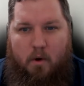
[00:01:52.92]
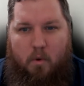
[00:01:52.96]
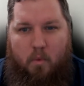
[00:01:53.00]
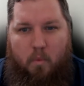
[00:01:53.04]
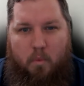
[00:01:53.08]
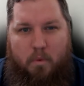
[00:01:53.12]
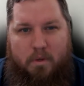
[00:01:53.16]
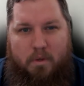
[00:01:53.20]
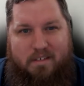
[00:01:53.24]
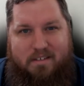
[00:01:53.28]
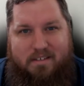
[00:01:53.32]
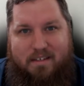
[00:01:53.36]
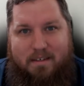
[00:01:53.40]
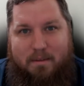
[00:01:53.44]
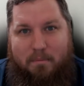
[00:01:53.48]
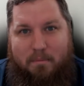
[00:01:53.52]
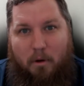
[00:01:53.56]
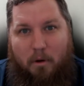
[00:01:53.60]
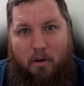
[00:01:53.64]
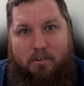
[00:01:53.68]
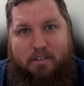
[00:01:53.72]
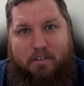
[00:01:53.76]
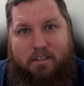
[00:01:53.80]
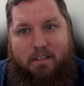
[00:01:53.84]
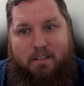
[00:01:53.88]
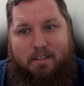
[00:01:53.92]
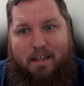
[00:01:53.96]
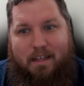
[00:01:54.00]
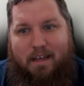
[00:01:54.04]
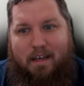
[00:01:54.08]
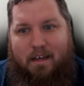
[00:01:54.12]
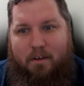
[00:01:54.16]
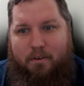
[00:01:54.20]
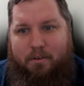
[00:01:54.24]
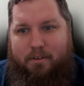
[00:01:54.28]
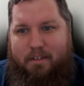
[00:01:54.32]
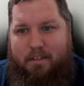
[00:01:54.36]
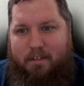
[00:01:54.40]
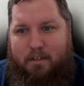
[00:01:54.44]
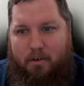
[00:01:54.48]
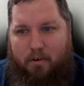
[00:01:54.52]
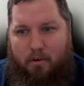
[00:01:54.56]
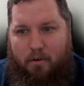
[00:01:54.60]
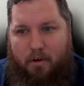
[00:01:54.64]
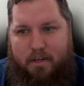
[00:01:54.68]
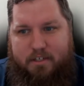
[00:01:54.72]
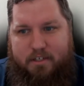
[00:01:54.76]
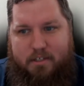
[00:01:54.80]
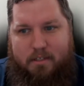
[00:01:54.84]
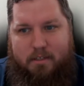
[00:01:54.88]
We see multi-cloud
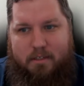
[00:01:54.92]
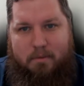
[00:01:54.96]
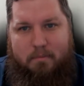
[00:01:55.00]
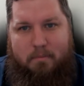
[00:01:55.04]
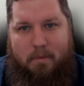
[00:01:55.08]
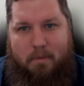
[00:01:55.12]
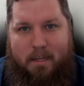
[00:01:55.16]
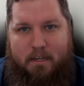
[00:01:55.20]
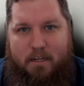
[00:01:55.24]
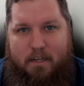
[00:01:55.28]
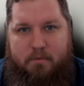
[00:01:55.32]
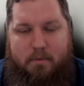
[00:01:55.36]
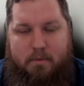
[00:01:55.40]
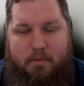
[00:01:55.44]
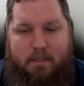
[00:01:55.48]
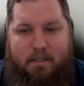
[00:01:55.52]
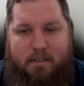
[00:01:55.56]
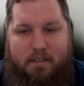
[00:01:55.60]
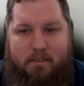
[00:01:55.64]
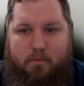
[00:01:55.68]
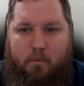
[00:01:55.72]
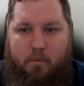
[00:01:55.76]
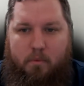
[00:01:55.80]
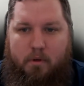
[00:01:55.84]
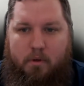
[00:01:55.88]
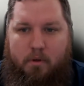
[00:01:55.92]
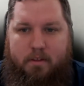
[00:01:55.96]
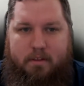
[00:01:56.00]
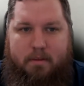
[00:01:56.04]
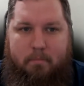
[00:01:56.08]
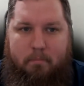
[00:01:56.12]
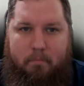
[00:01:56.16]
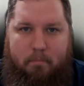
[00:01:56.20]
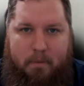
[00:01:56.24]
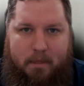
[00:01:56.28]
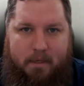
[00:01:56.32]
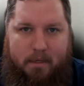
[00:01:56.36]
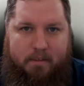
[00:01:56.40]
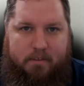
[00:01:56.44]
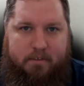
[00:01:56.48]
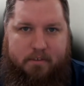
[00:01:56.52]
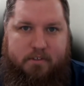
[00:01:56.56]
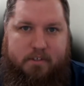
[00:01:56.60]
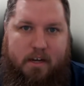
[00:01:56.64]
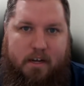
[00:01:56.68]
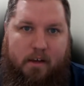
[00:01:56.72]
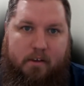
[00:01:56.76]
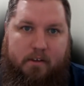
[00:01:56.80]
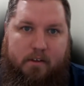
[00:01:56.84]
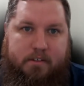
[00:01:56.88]
integration and management as one of the biggest
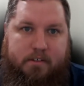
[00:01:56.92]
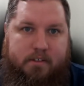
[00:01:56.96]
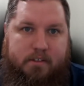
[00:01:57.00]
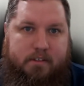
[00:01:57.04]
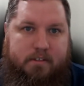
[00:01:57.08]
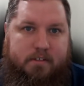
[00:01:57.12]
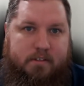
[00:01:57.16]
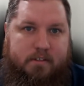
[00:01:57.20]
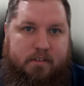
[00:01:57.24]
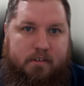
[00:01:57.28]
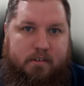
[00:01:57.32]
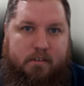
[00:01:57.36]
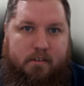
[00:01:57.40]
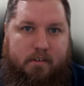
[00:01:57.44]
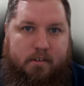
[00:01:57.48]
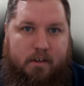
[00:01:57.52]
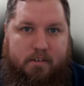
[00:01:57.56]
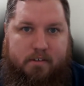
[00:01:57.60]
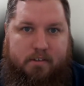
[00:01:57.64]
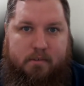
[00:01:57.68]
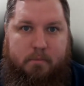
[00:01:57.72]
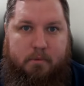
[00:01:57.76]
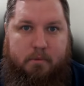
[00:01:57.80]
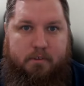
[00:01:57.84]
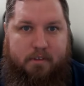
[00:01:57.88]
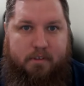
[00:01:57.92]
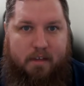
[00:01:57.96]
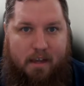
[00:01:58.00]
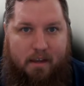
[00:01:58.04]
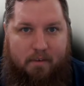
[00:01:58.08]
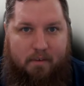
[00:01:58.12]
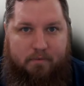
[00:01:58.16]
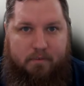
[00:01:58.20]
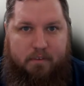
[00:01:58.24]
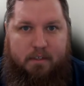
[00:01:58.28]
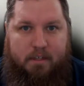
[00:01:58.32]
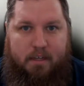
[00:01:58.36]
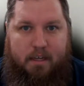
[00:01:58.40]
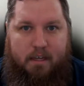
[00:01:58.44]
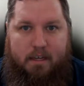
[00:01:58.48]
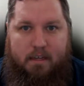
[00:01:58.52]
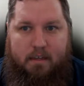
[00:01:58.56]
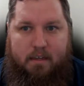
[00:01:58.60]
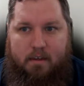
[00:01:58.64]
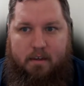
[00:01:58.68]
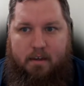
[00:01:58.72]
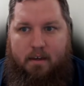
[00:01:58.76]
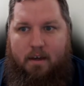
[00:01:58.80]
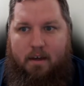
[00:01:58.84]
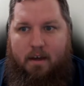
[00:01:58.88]
challenges customers have today.
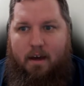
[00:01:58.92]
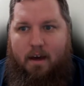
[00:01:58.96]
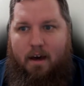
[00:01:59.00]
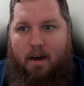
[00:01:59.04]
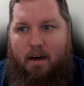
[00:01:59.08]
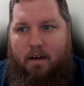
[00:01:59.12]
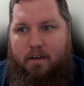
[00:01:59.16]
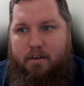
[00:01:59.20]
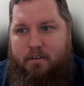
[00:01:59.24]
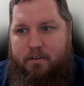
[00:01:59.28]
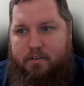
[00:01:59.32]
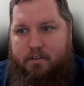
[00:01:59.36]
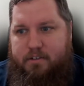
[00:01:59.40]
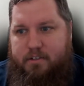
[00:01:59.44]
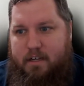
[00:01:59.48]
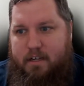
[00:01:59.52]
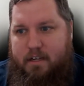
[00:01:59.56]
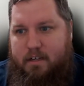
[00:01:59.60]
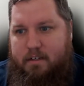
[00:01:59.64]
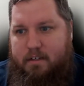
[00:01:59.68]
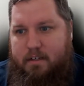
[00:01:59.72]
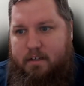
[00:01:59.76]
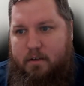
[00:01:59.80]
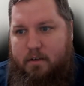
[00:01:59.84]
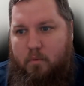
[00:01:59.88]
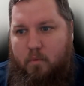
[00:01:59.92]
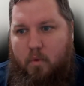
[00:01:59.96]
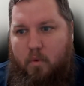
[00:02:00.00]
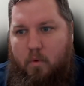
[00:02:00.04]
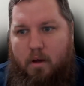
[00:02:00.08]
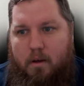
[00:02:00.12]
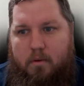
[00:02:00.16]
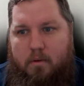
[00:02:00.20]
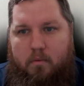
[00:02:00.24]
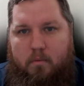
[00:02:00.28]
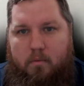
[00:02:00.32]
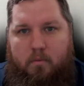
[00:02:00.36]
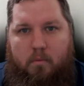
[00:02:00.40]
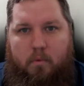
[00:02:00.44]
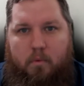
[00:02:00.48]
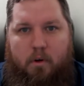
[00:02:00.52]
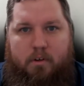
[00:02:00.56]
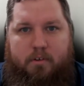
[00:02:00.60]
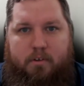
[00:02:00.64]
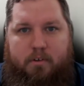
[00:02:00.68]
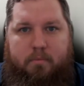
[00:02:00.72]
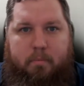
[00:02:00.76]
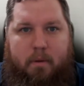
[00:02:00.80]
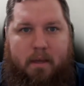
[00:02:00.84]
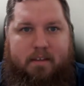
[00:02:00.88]
Understanding what
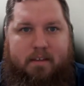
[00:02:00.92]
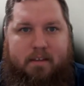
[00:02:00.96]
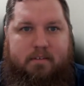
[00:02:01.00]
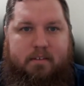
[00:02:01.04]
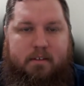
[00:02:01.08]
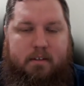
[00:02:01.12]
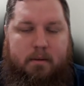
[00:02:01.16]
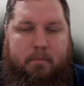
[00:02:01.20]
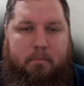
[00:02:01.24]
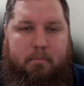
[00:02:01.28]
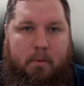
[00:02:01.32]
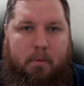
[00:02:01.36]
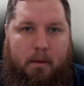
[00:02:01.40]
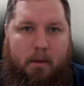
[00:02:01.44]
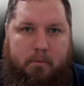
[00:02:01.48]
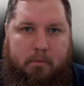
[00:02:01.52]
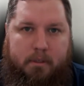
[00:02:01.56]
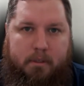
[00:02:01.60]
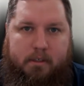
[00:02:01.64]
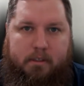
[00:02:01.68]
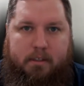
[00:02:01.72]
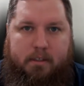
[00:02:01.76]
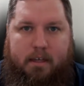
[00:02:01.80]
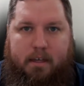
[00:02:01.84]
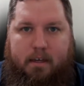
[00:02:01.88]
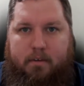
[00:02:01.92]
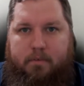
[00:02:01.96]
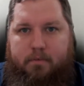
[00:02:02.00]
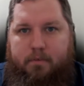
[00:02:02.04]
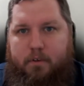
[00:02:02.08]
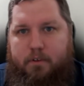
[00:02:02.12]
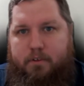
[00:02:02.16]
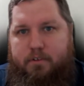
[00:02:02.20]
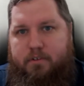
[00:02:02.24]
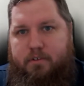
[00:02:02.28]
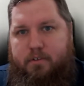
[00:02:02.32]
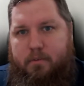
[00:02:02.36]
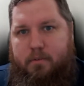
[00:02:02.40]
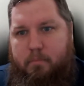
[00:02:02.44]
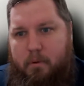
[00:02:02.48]
works best in a public cloud versus a